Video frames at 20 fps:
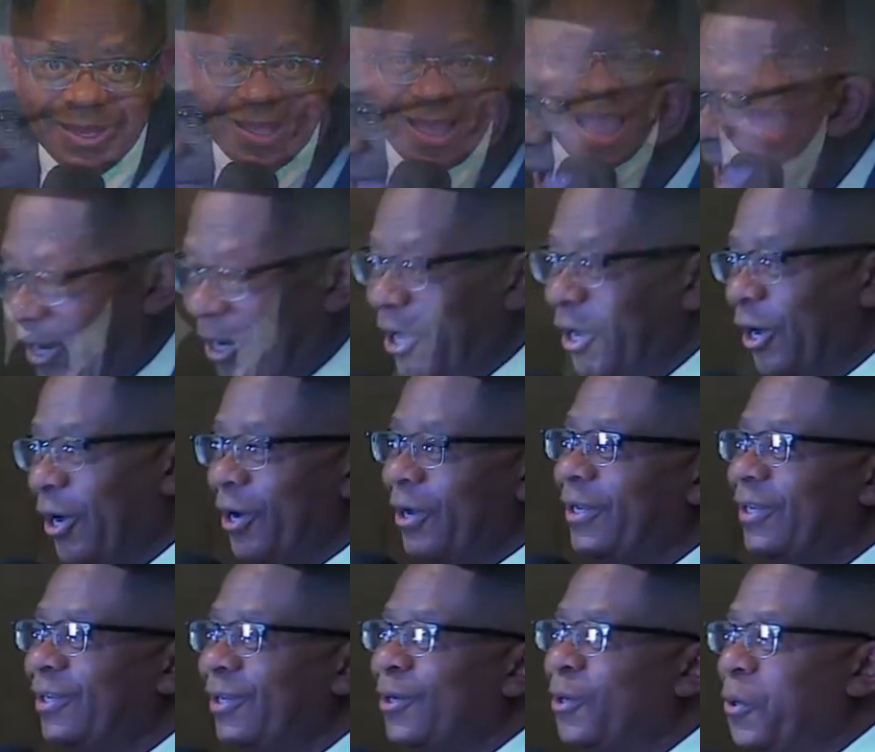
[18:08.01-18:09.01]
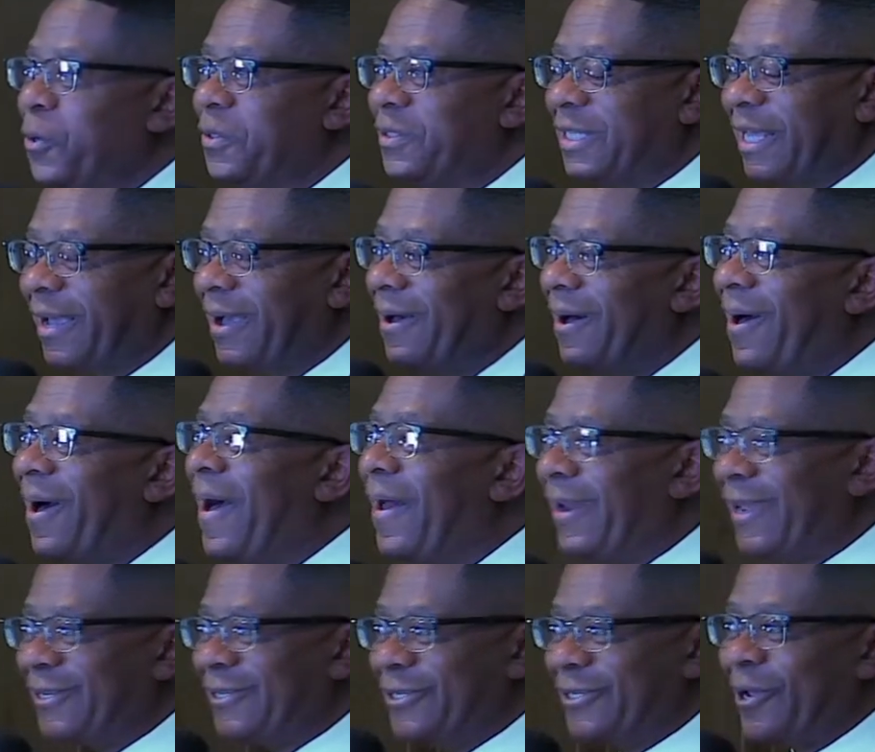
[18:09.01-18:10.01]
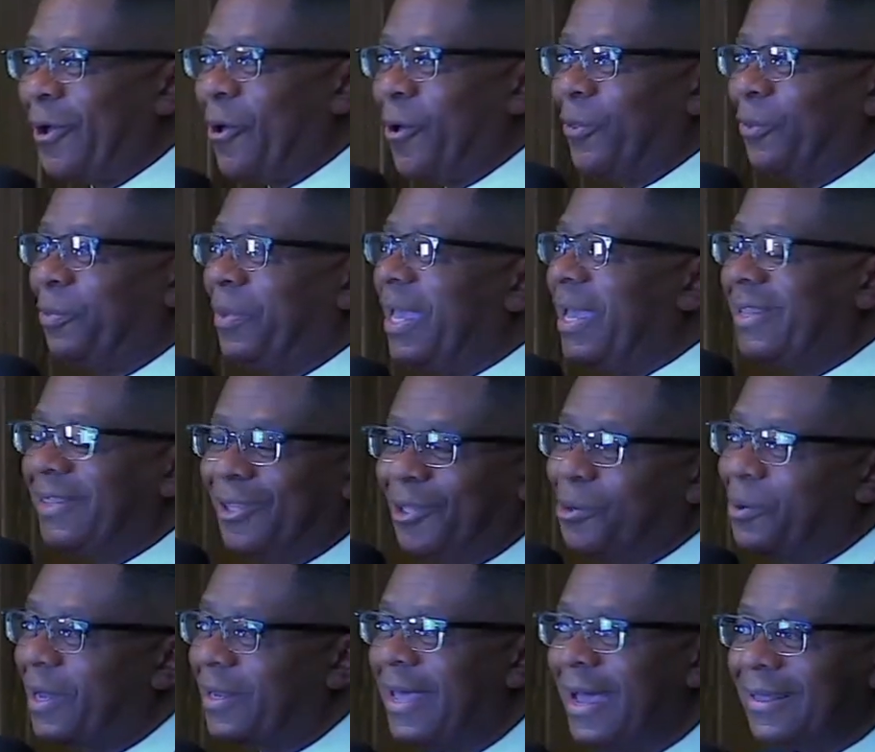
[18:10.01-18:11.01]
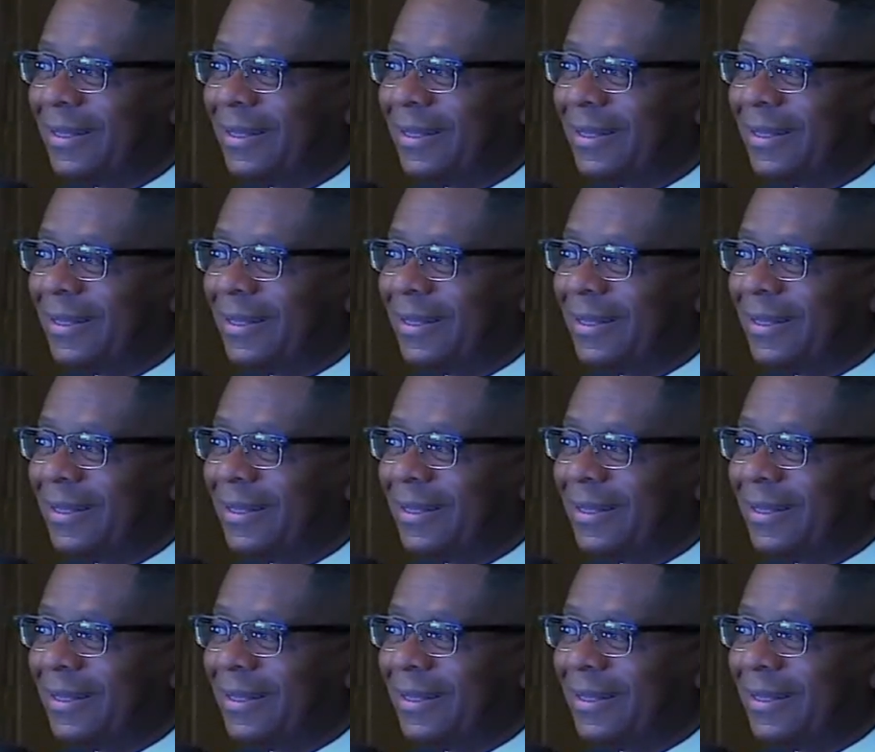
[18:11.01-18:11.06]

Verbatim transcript: And the good news that God has shown me during